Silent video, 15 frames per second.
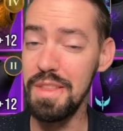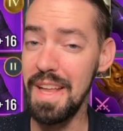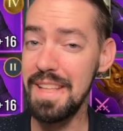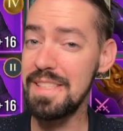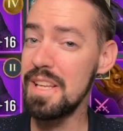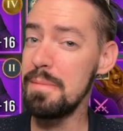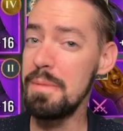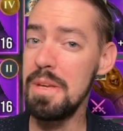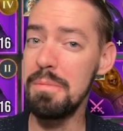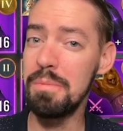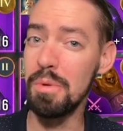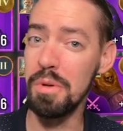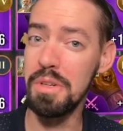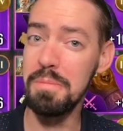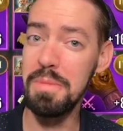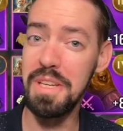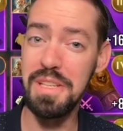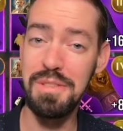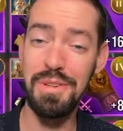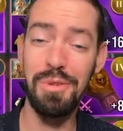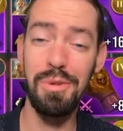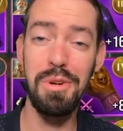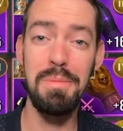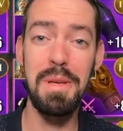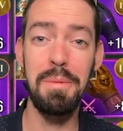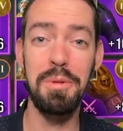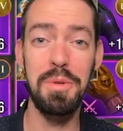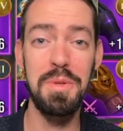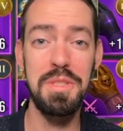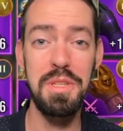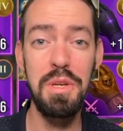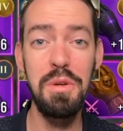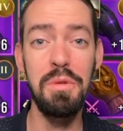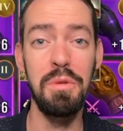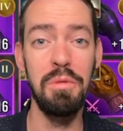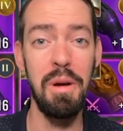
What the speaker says: that's going to be important because you're going to be able to attune